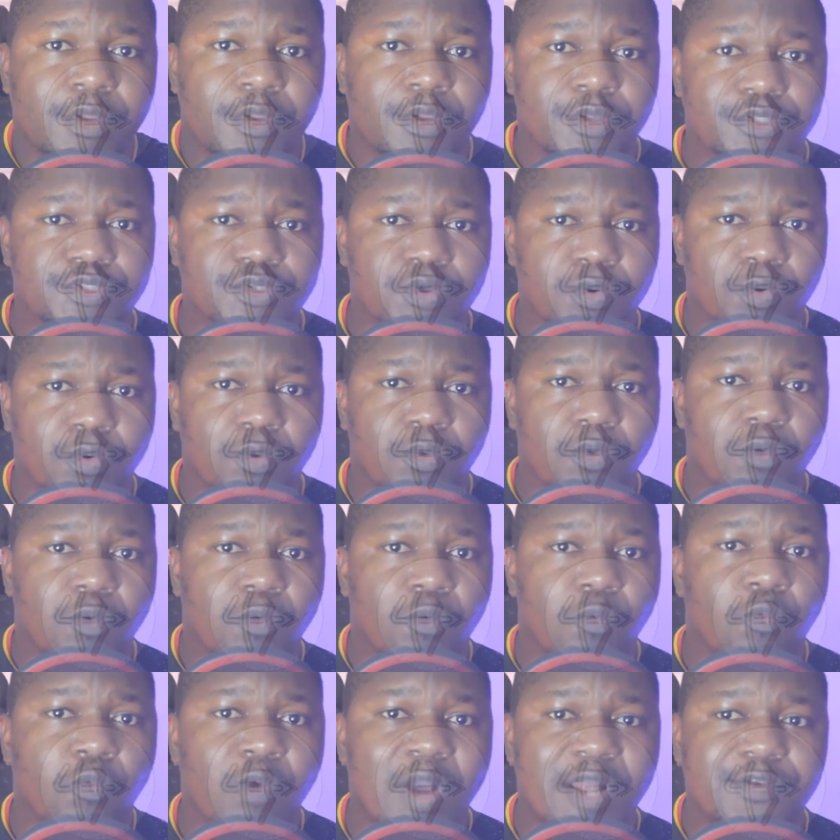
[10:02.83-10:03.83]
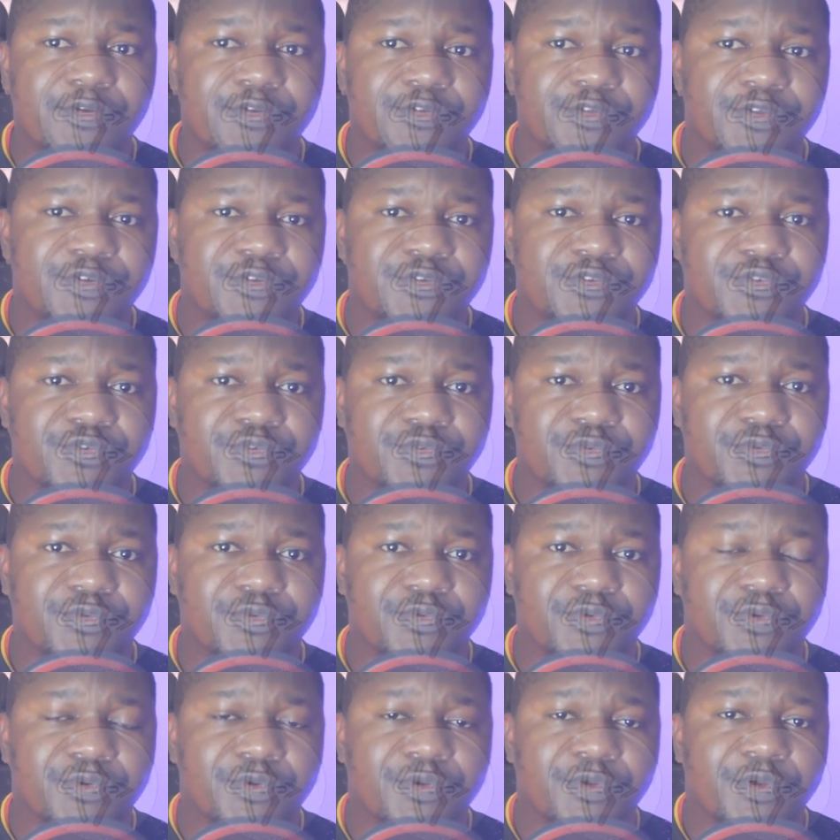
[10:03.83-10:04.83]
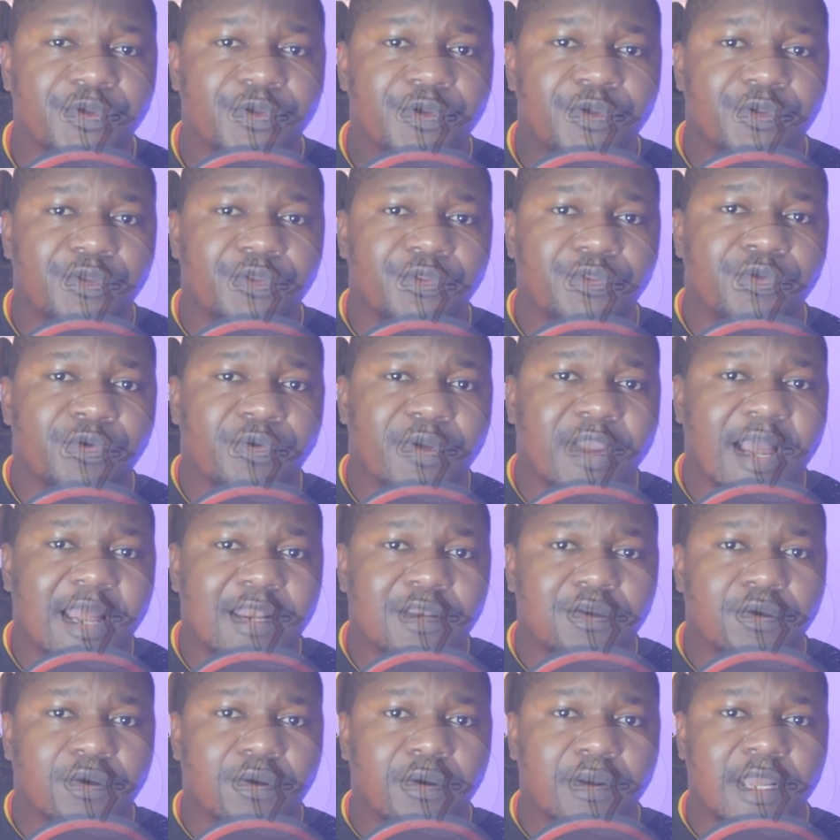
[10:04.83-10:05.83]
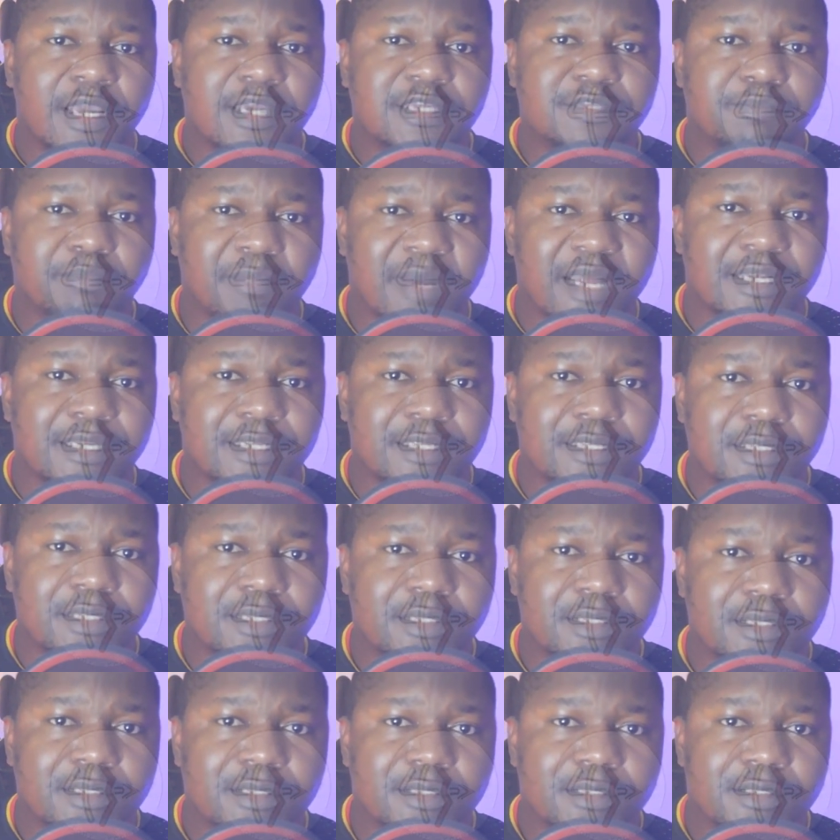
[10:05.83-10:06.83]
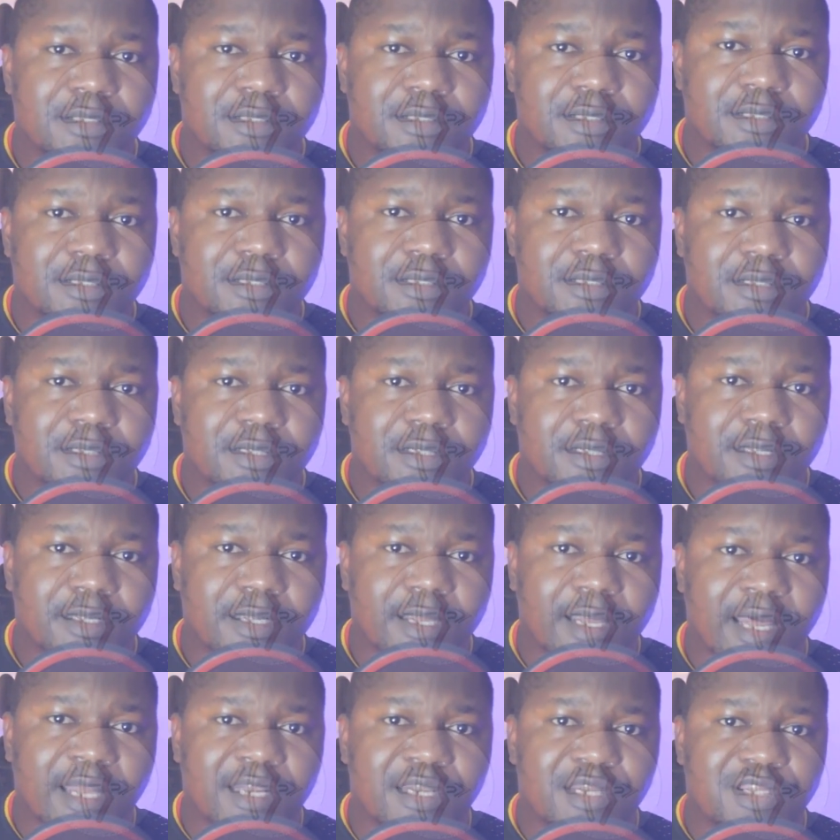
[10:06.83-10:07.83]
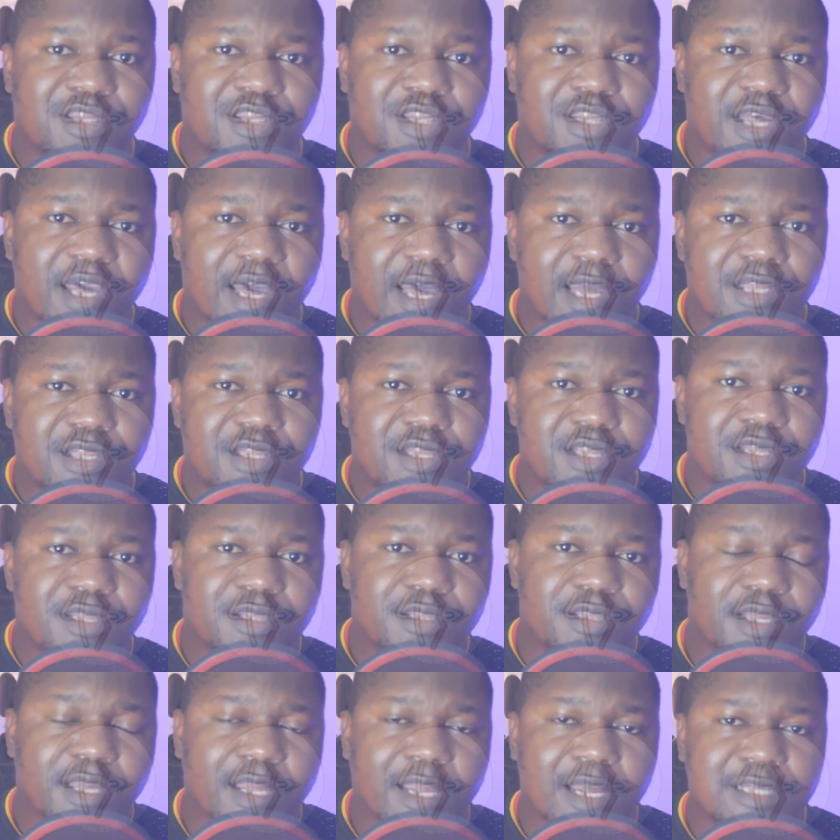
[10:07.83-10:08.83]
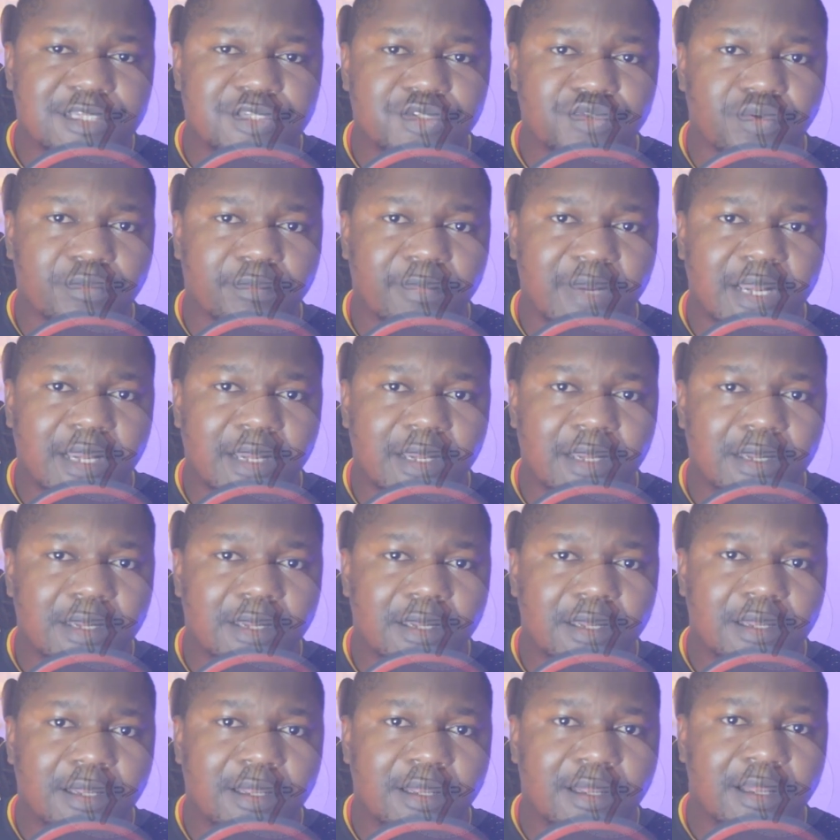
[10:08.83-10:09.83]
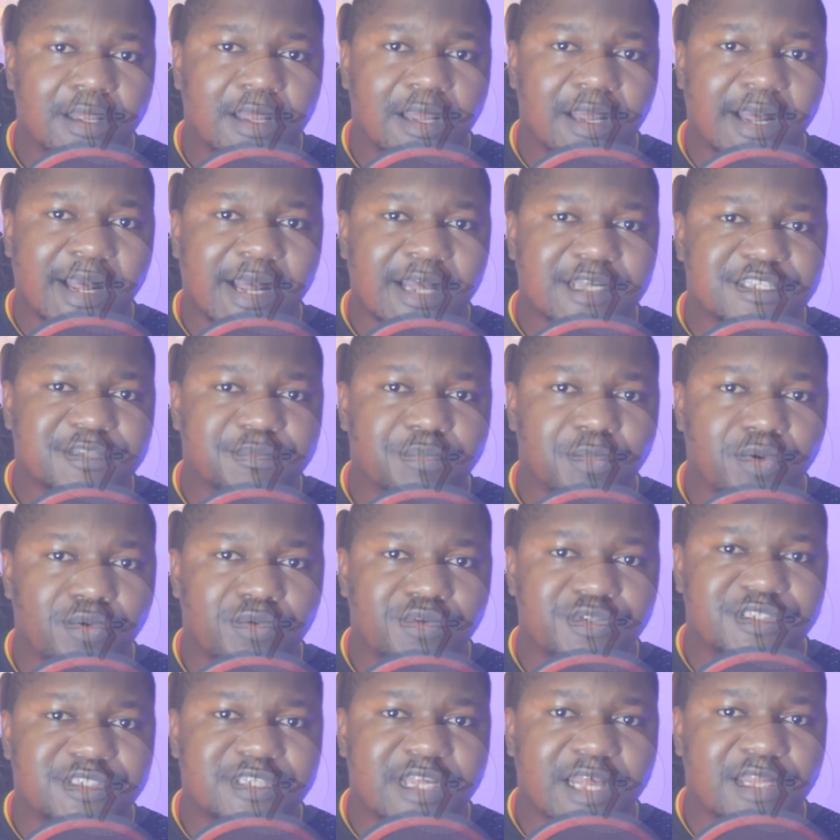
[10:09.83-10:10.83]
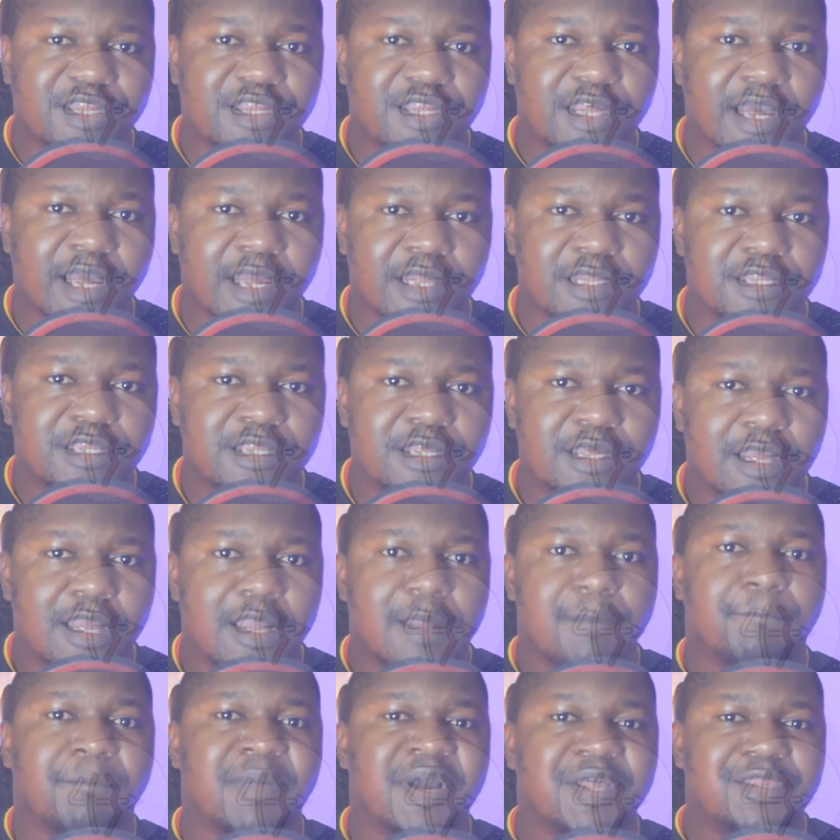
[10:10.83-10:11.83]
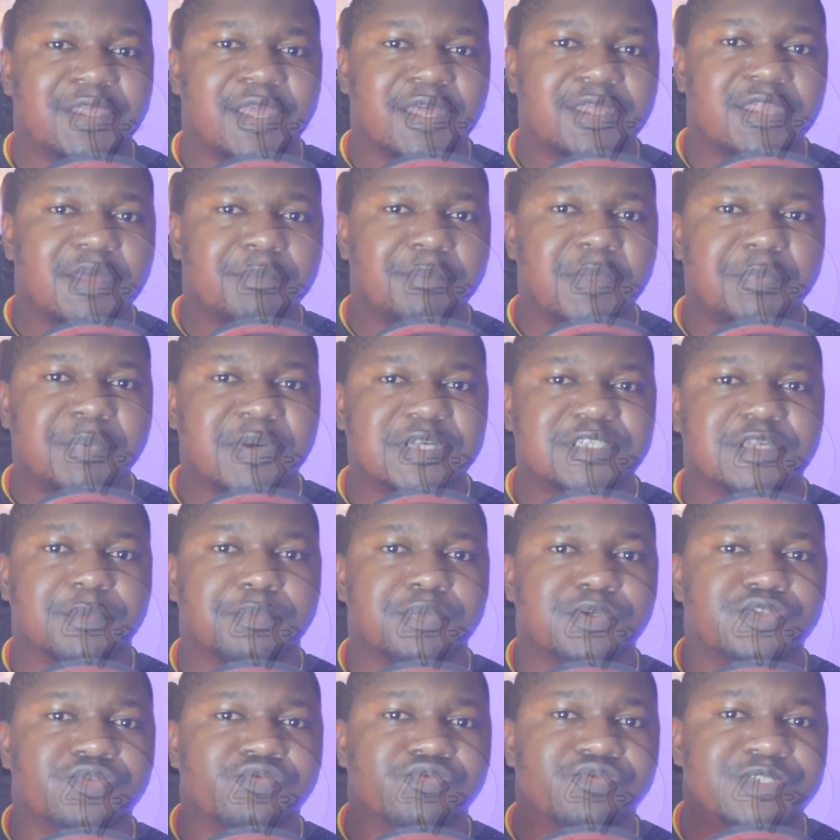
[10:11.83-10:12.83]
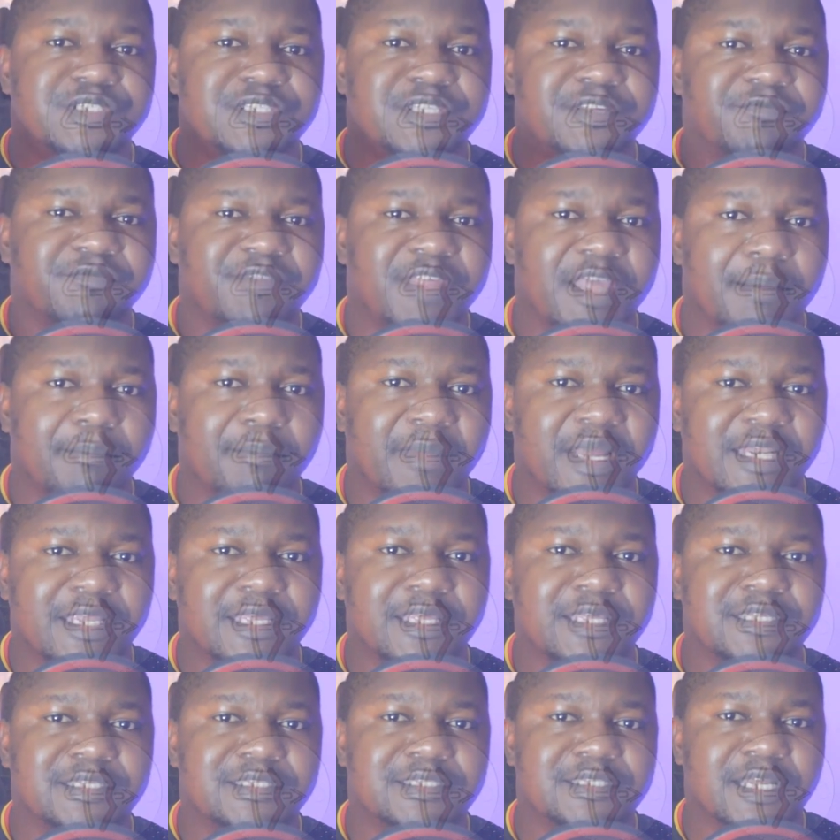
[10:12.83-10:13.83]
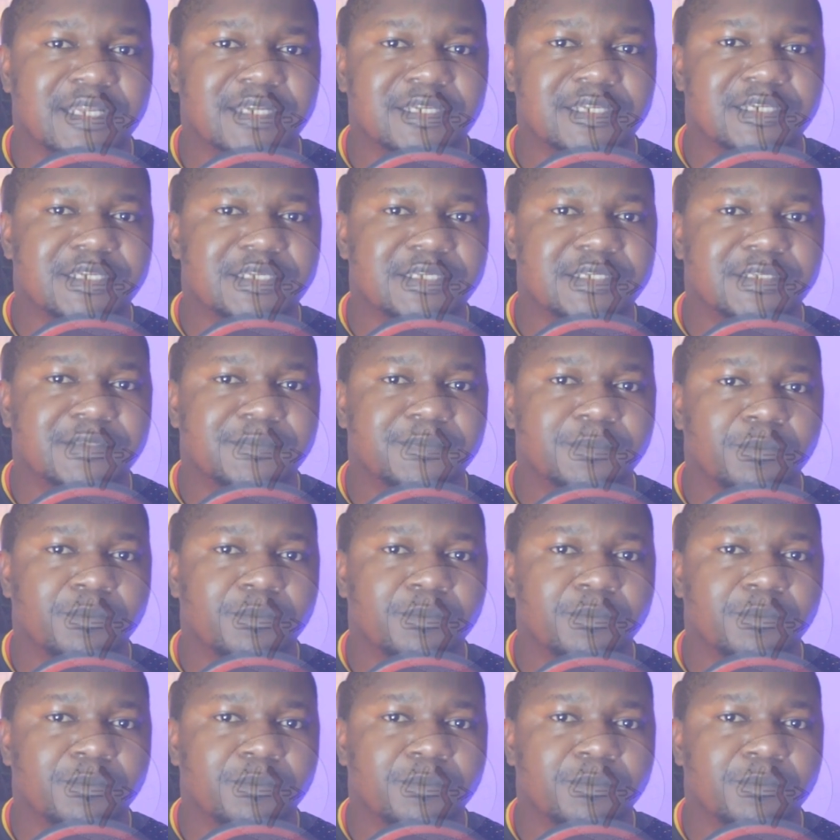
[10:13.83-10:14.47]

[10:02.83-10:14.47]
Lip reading: So what do? You can collect money and charge the customer a small surcharge, but the other people are supposed to receive their money instantly.